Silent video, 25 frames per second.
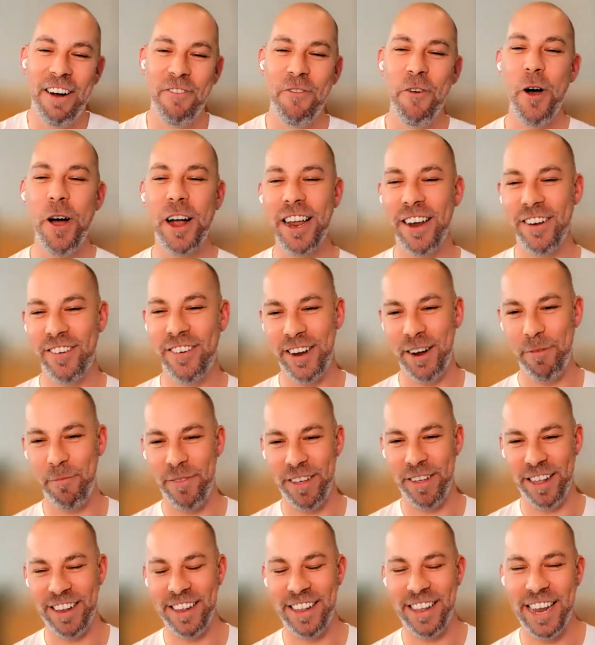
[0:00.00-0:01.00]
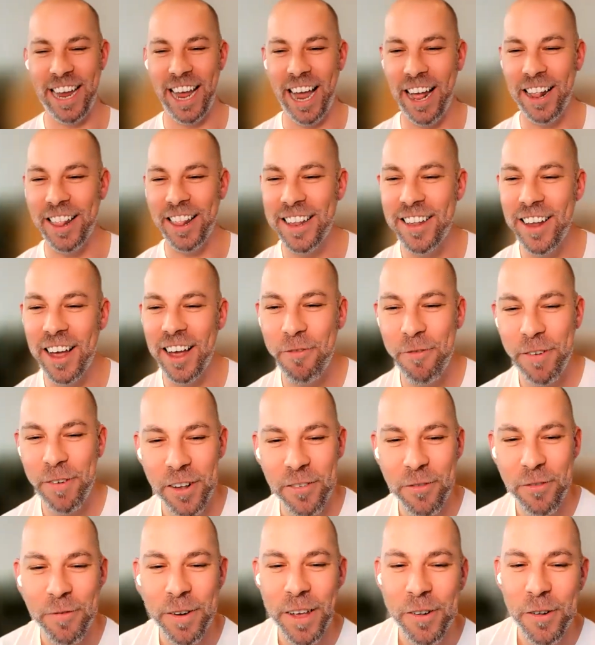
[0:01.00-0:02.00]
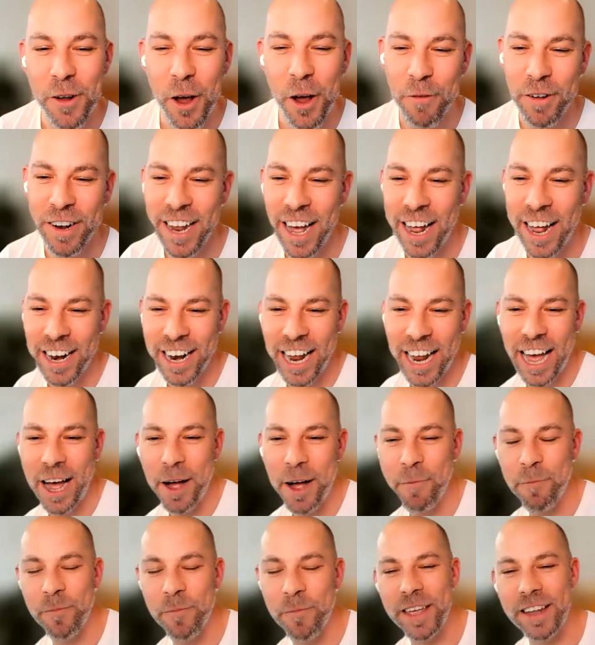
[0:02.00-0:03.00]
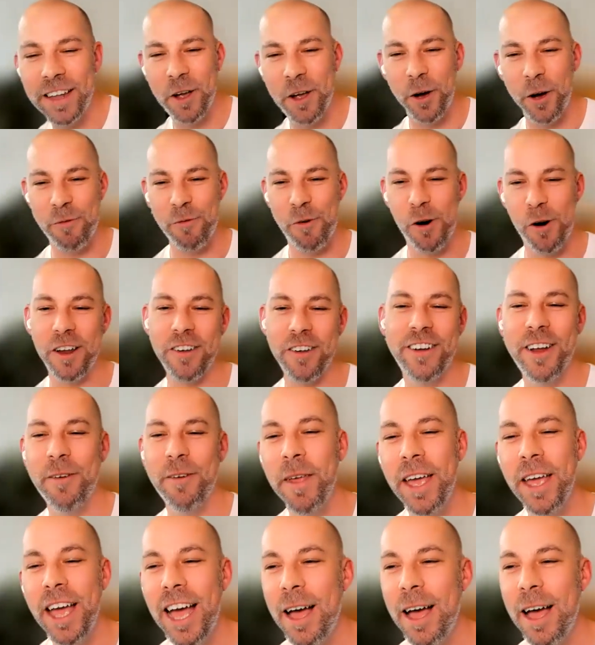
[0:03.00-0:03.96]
Rocket ships, it feels overdone. Let's go with rocket ship.